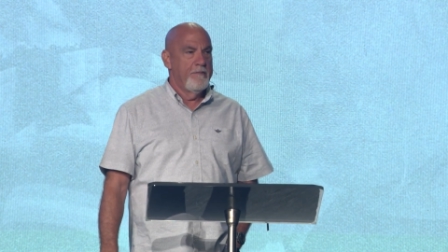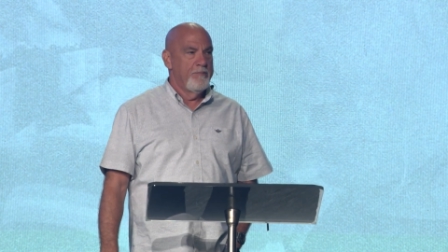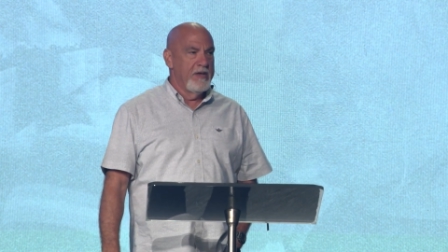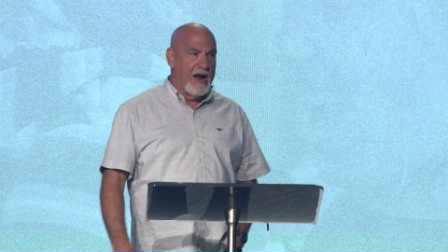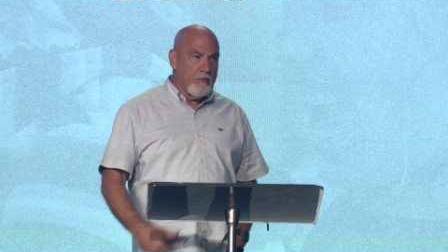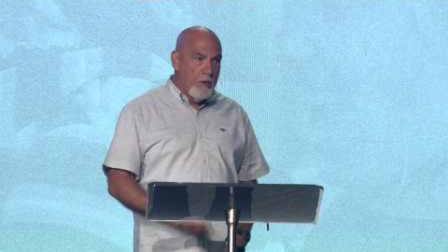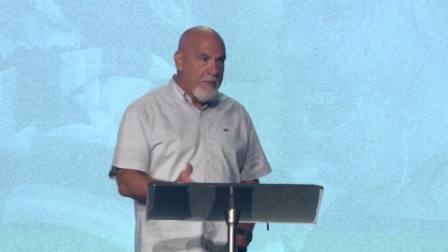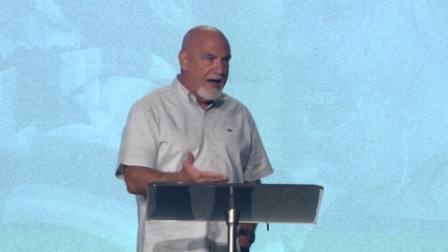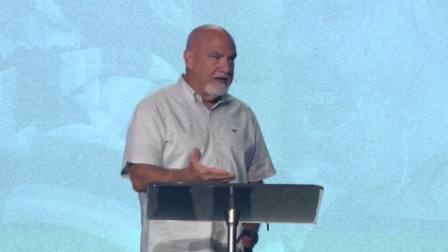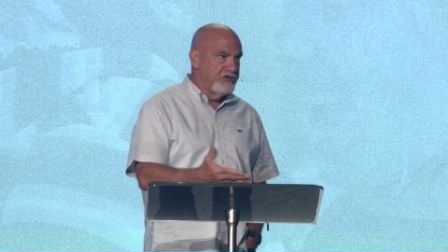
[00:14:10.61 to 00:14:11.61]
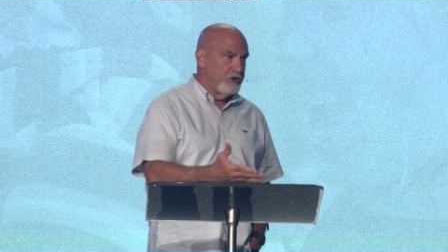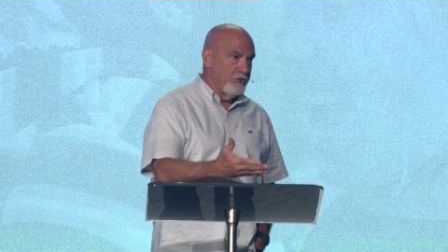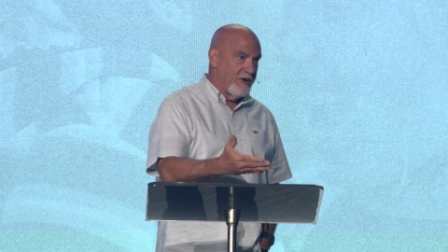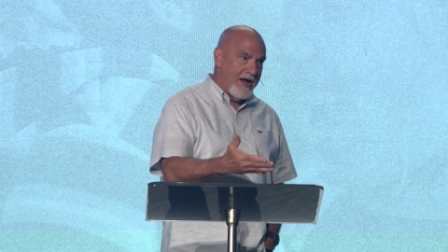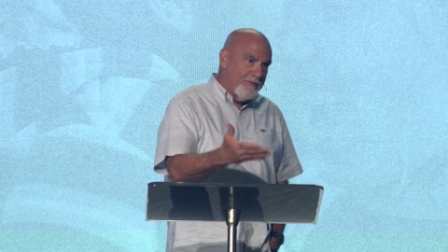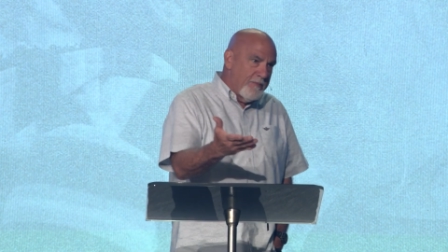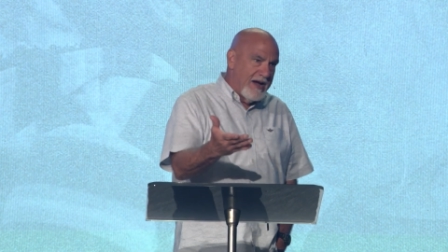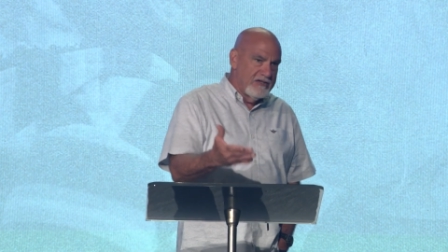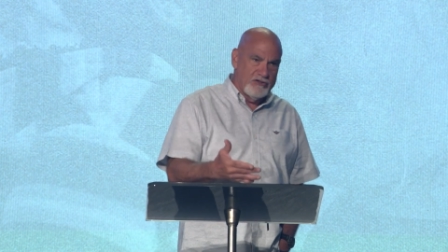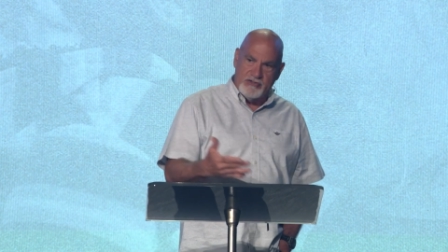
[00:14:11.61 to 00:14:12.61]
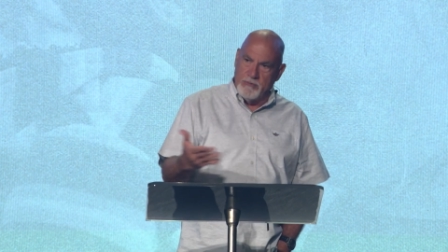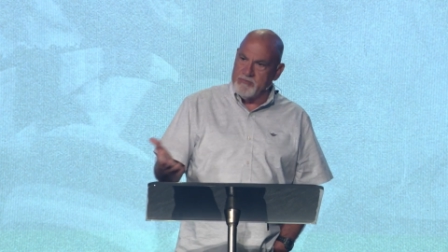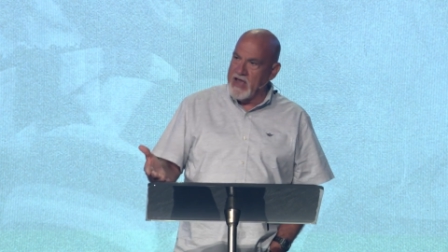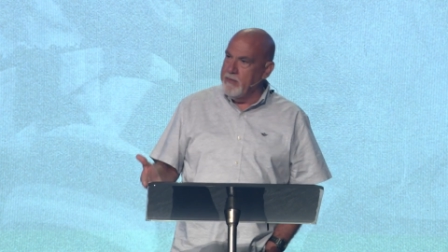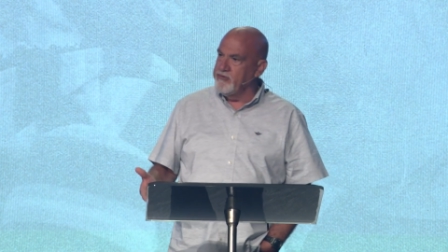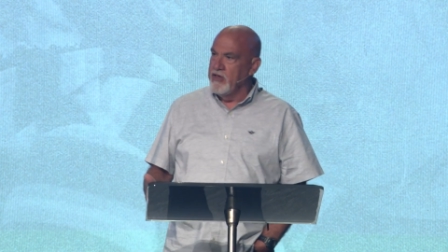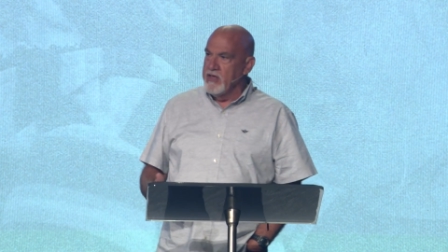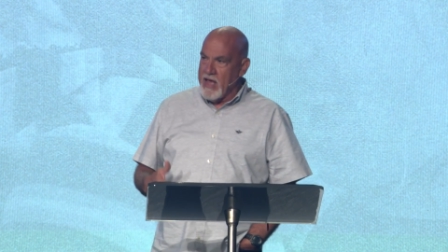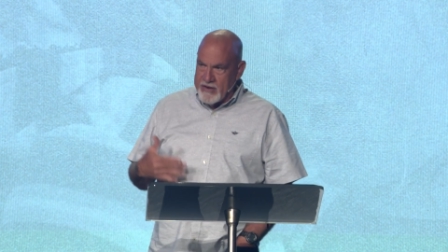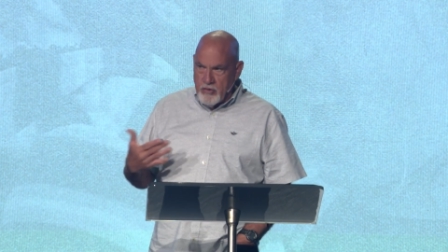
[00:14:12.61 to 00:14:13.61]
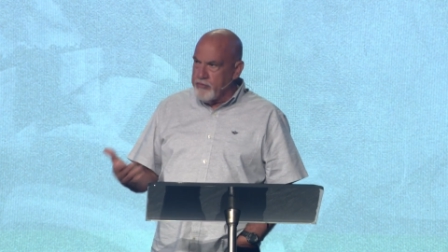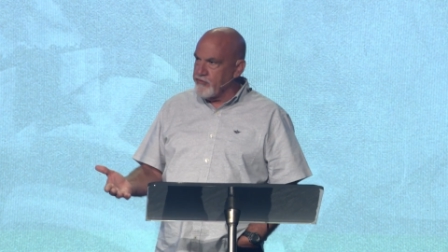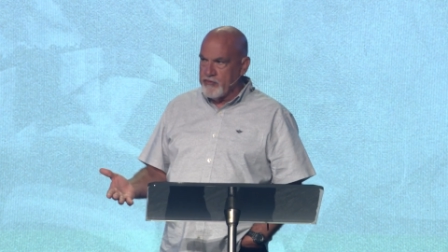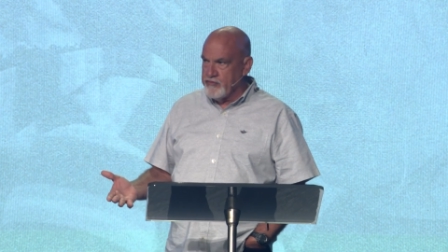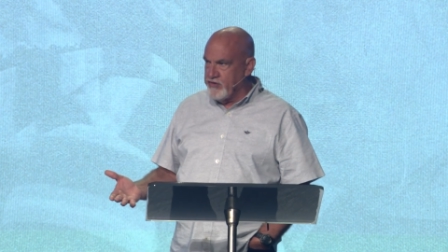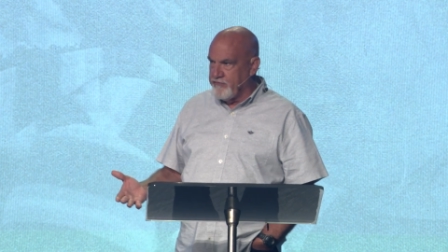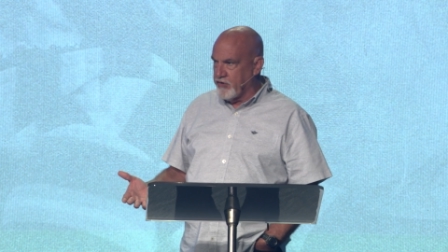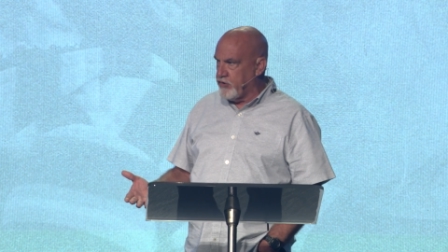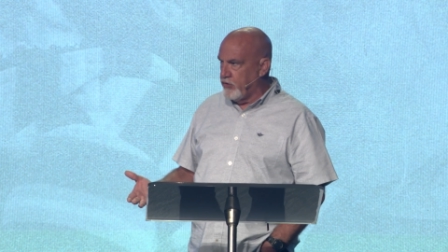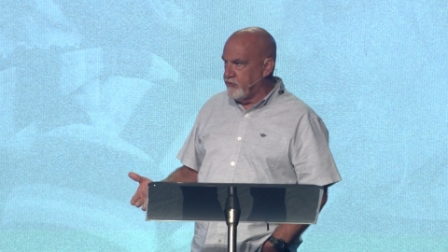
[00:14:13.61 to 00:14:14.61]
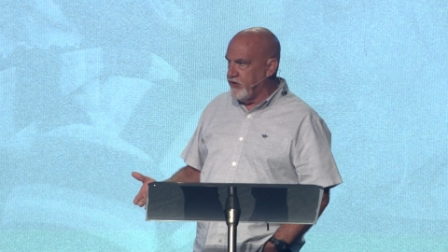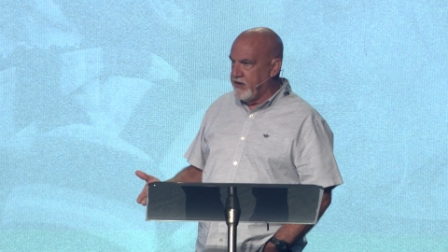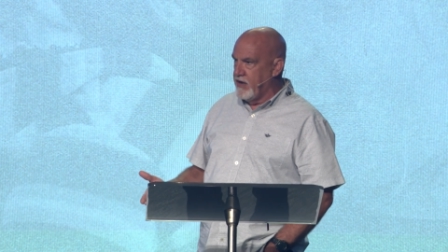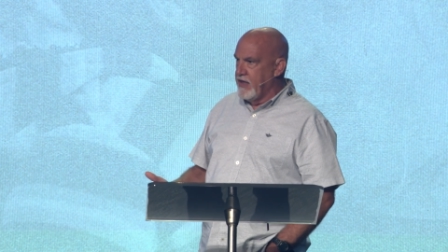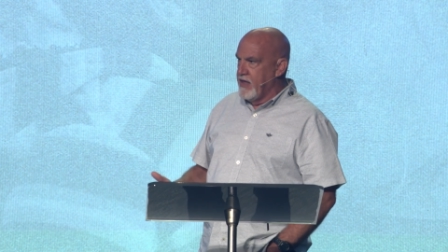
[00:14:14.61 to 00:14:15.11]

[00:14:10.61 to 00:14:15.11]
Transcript: And I remind you, I remind you, sometimes I know this is difficult and